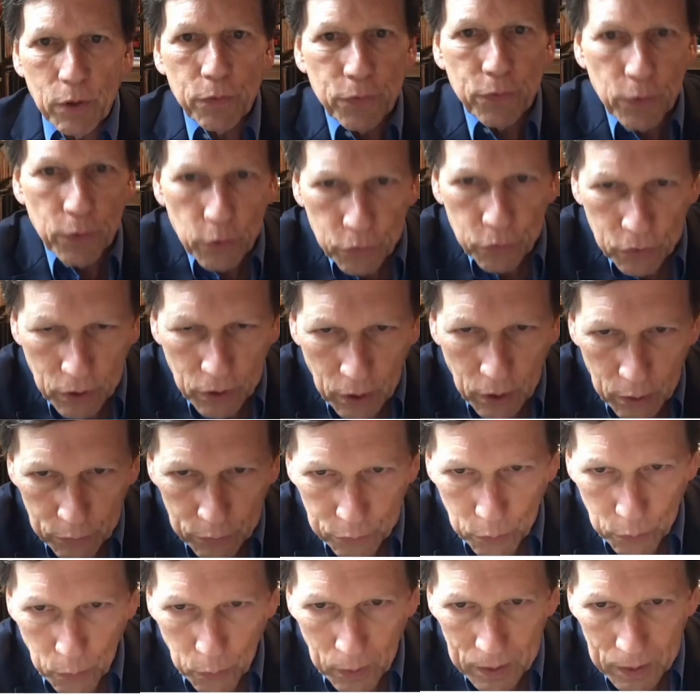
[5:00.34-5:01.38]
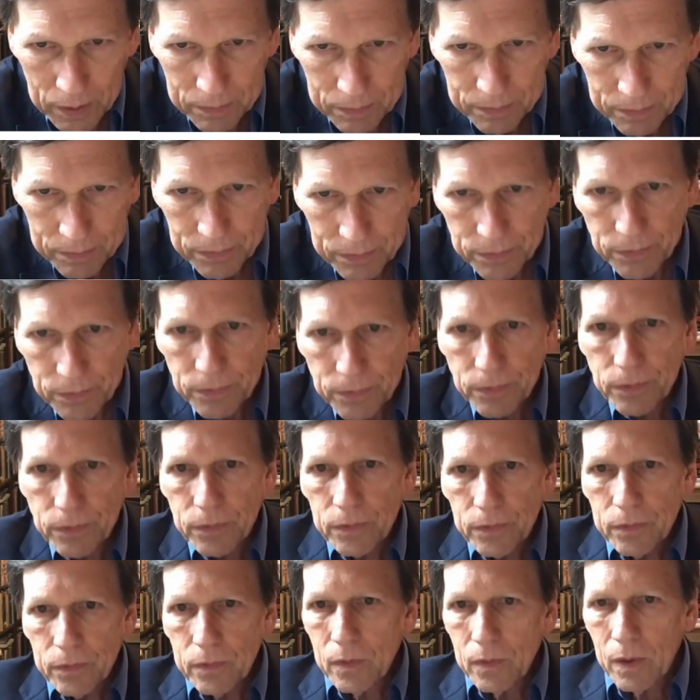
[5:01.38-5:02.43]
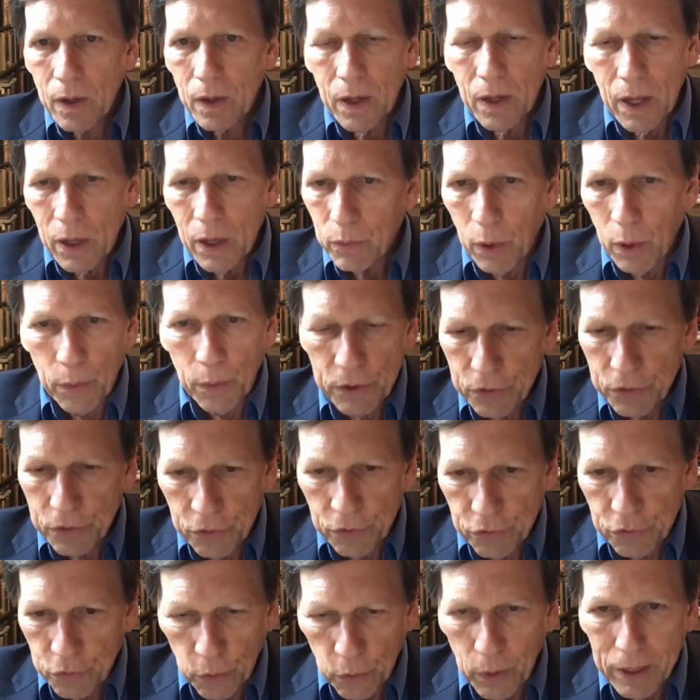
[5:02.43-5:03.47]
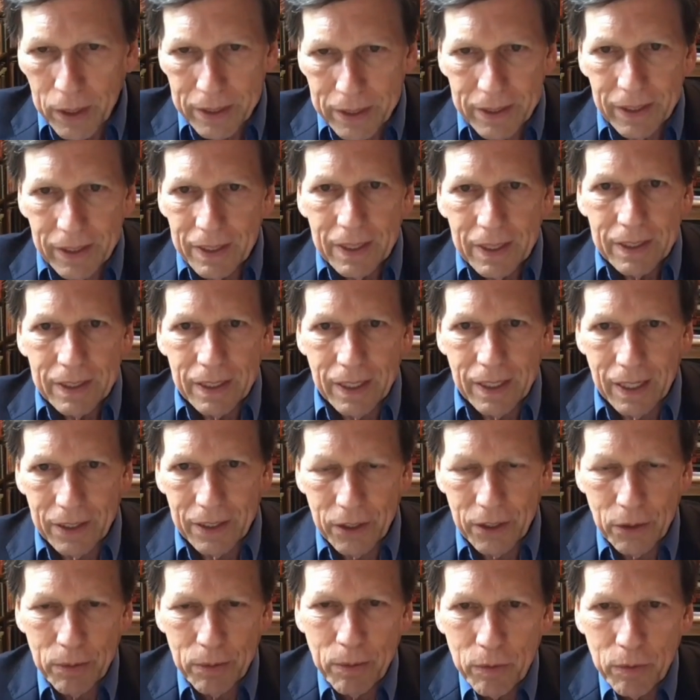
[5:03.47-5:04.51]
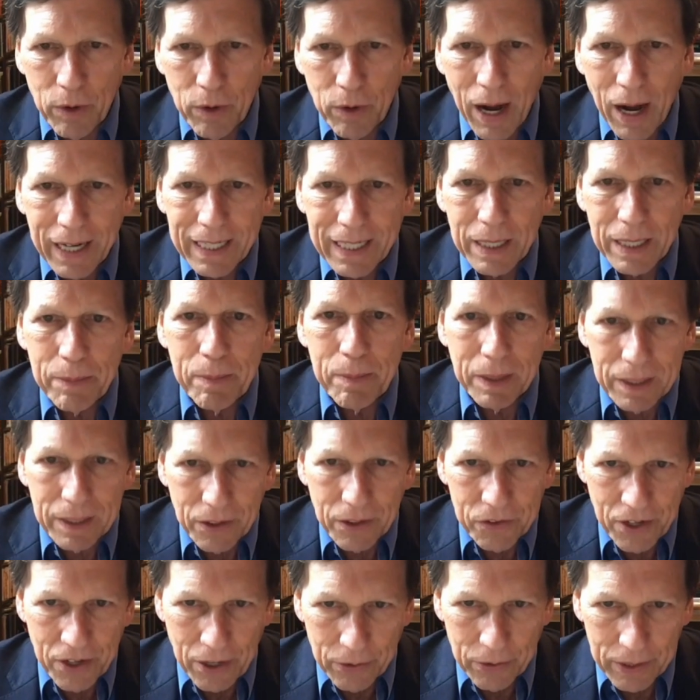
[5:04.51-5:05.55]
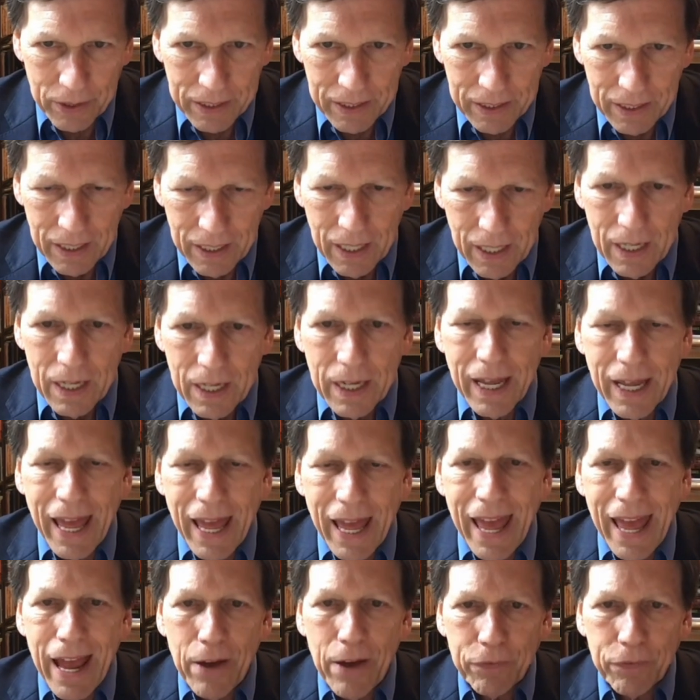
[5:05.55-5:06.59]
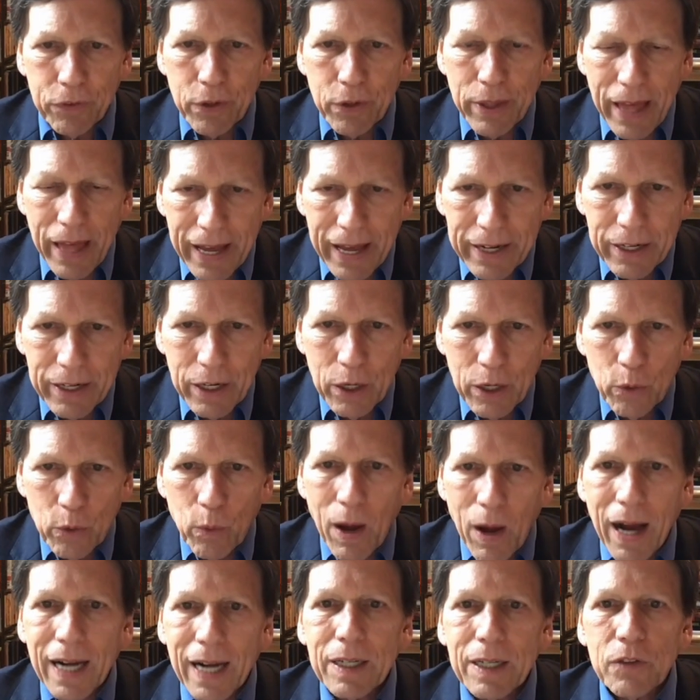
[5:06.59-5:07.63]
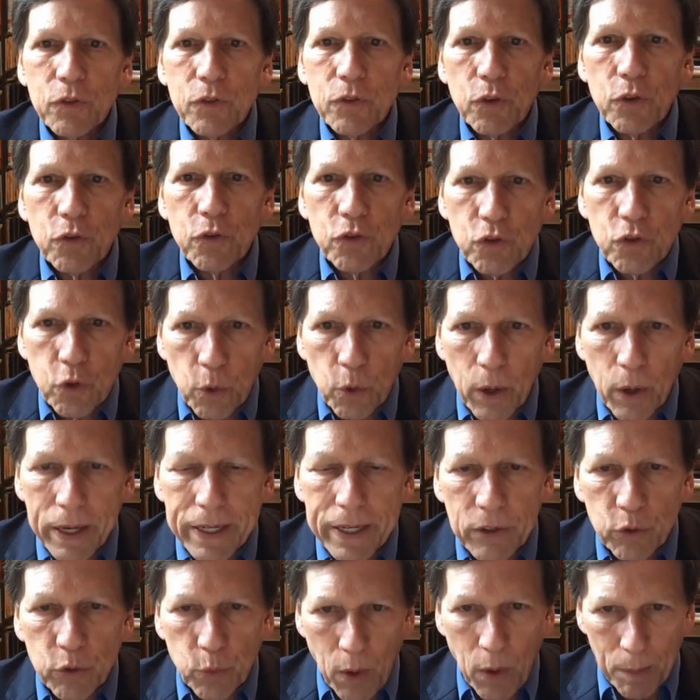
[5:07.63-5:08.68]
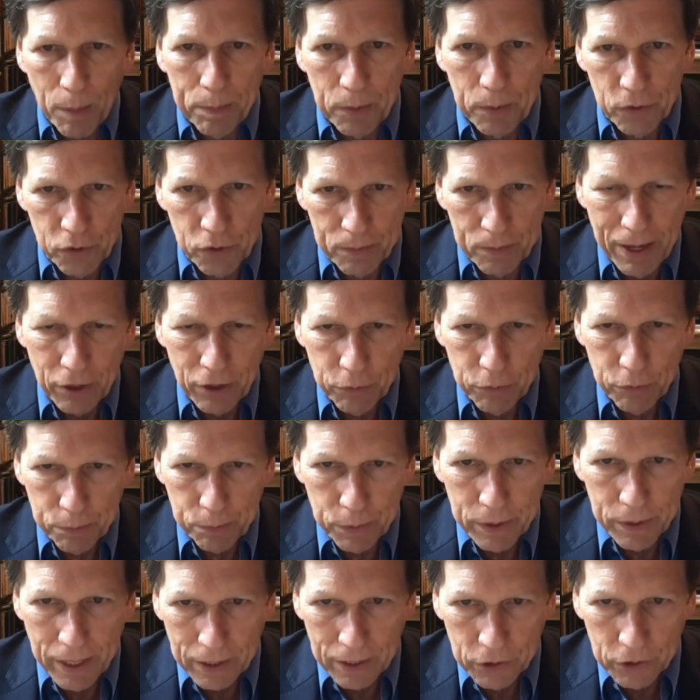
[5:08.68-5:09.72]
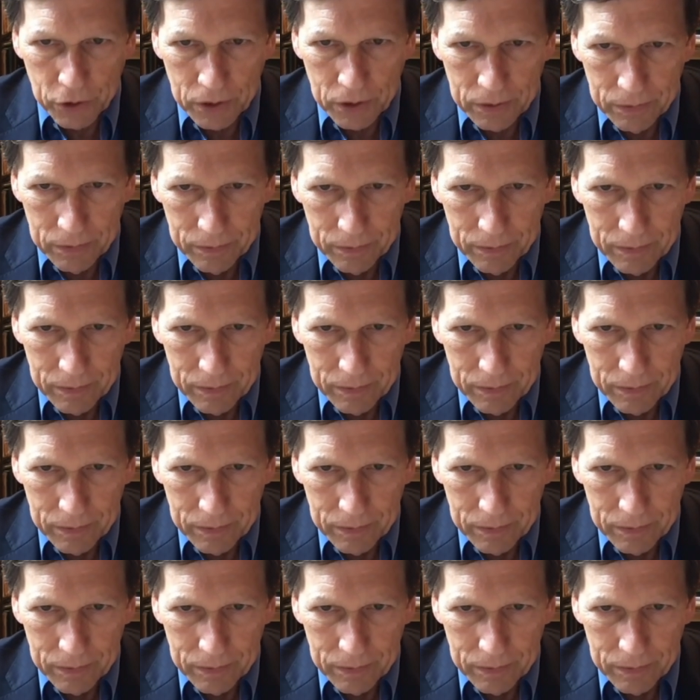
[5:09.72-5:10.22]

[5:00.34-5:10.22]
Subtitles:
the first Gulf War, when we destroyed the Iraqi military. After that, Iraq destroyed its weapons of mass production.